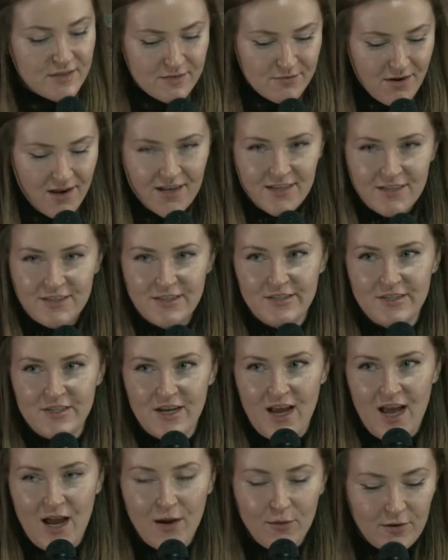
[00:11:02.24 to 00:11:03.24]
the strange
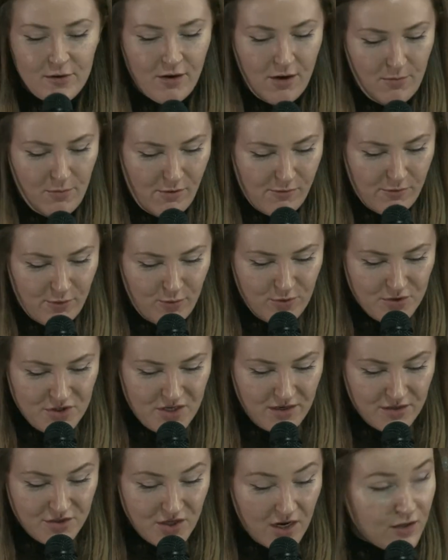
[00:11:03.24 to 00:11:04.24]
outcome of it,
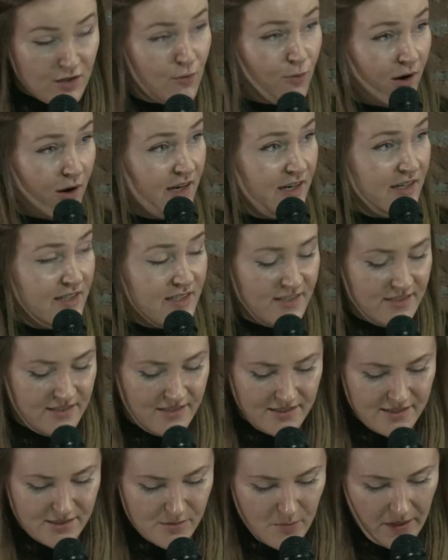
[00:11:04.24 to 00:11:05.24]
which I genuinely
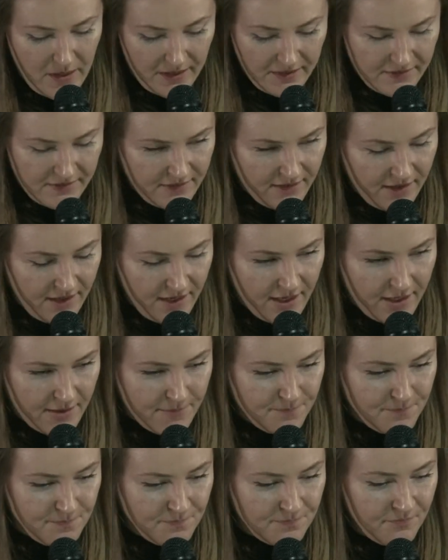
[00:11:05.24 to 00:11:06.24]
didn't expect,
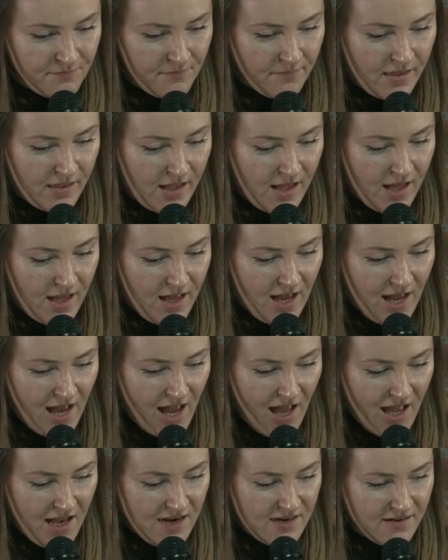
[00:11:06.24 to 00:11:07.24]
and
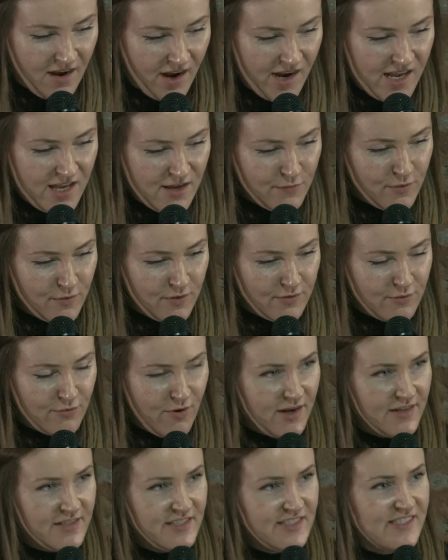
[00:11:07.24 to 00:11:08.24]
I even
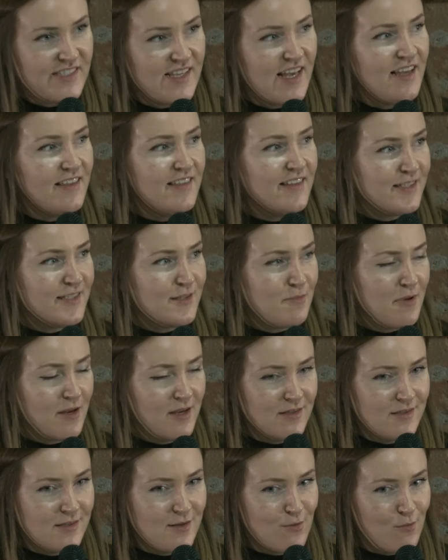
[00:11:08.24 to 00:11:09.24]
dread to say this
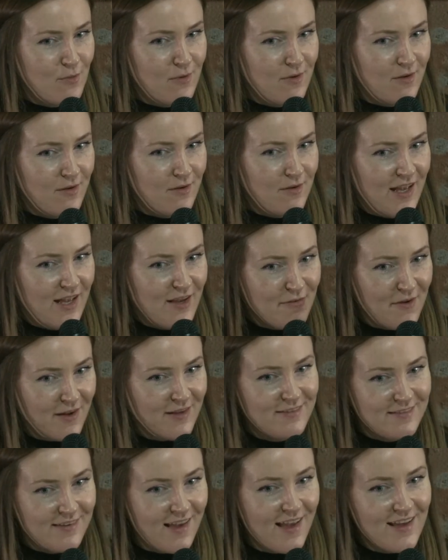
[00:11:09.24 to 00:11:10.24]
because if
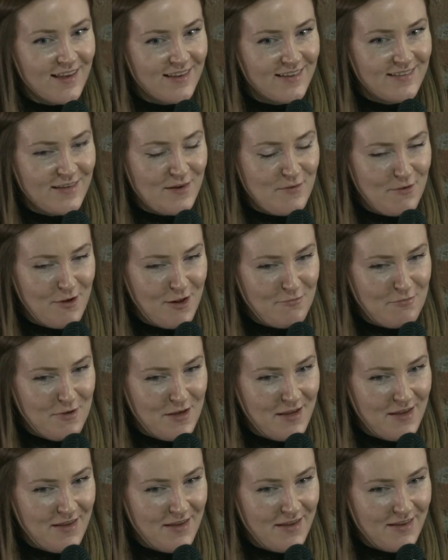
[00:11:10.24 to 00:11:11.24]
I say it, it will
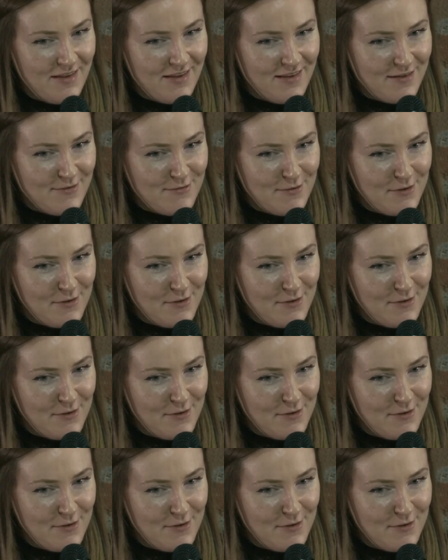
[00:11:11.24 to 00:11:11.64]
be